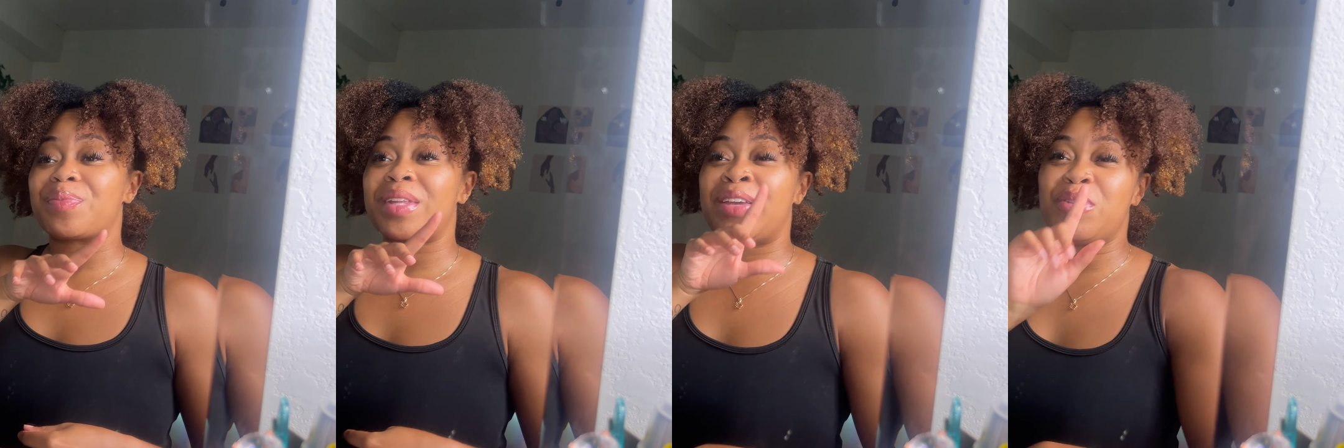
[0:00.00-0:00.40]

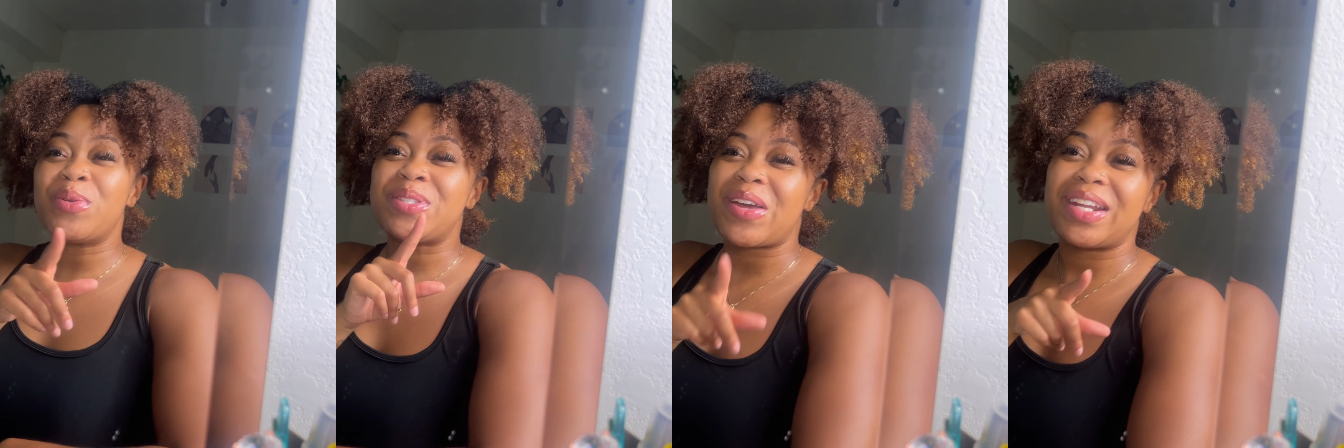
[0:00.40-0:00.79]
if you
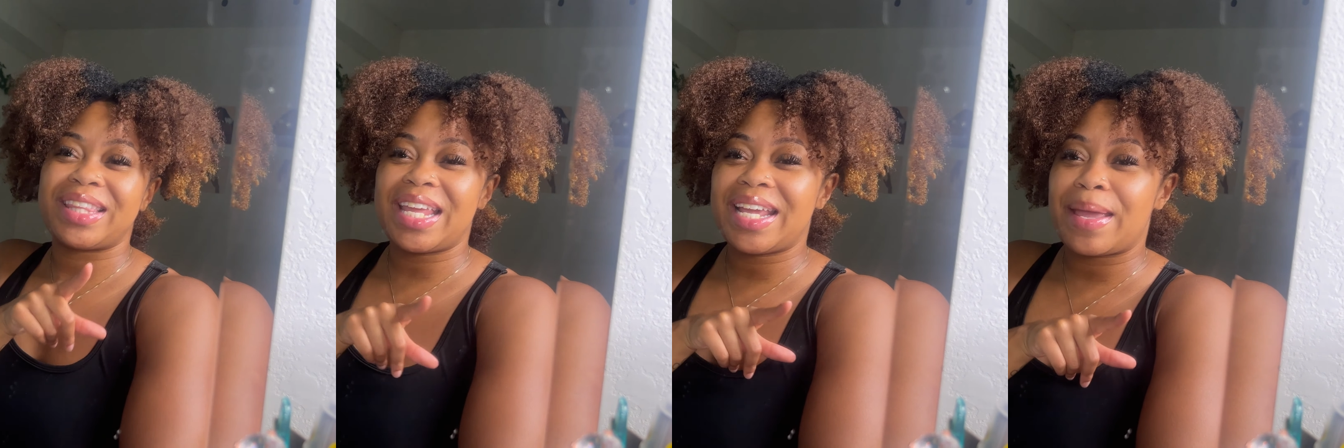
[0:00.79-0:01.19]
saw the
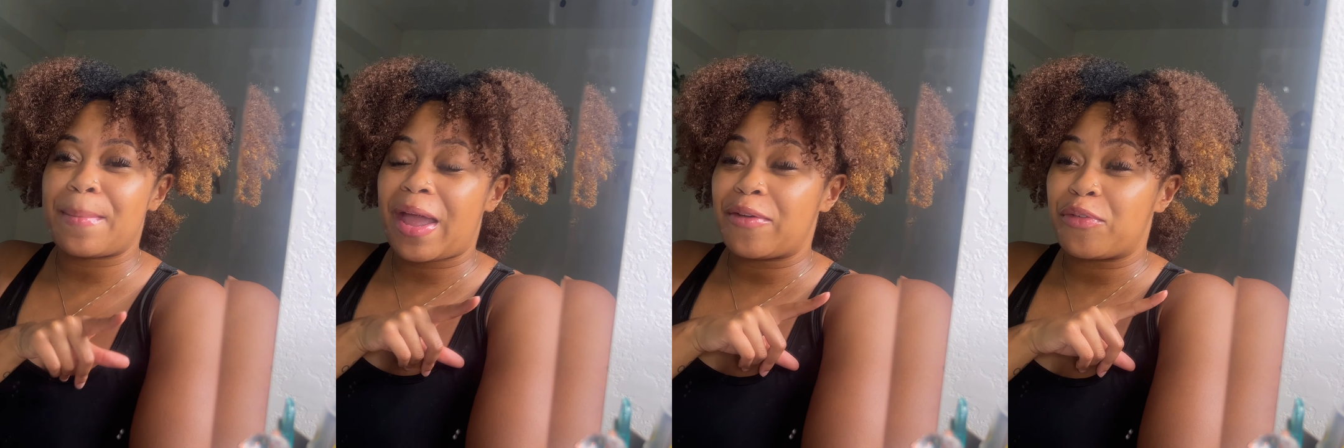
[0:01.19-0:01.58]
thing in
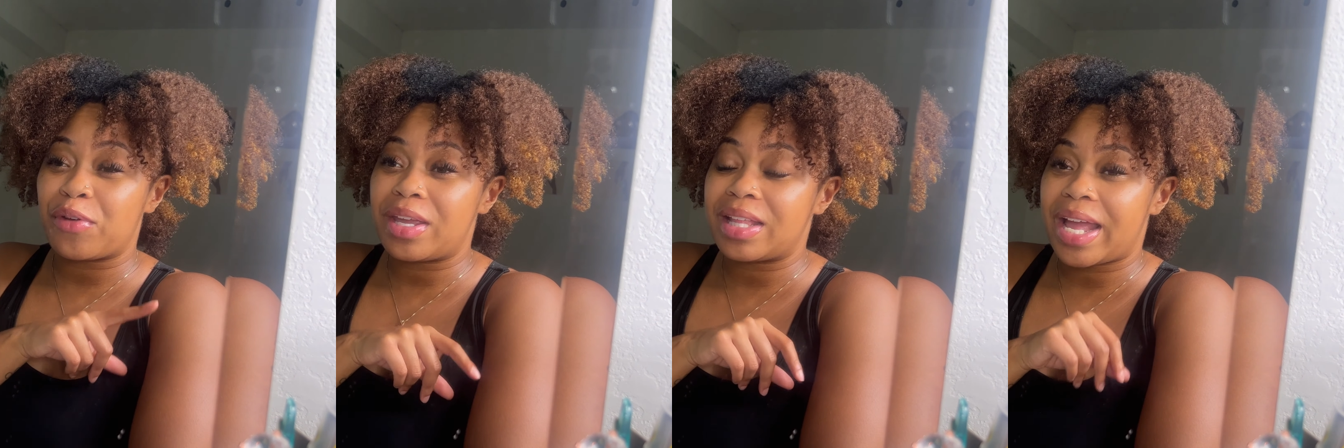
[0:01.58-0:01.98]
my
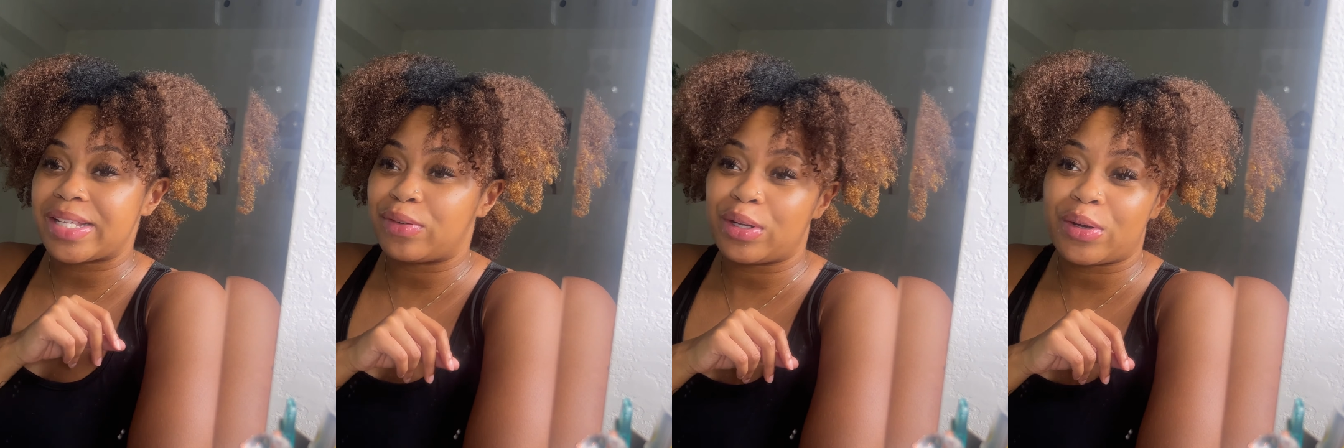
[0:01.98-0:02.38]
freaking last
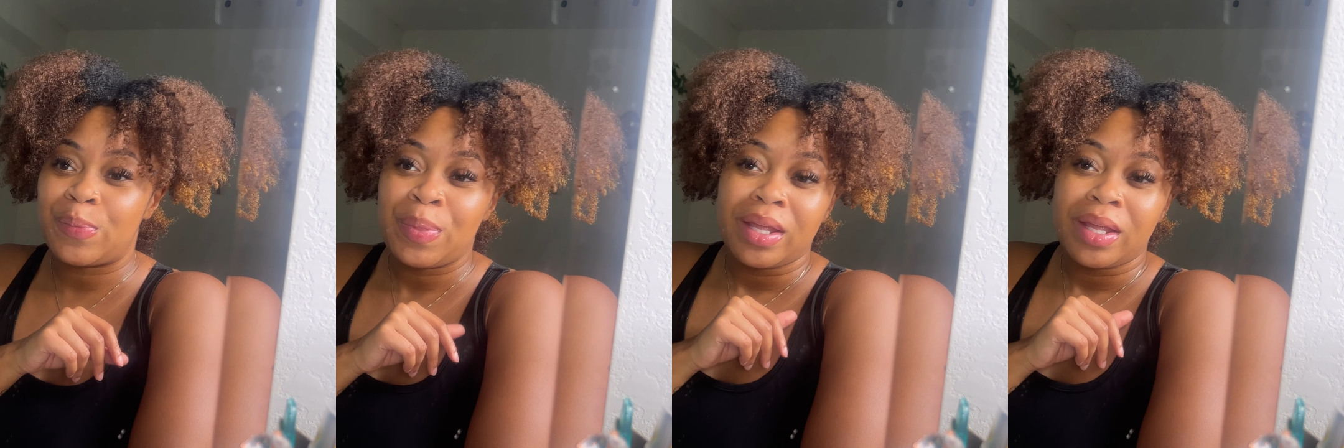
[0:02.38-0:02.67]
video,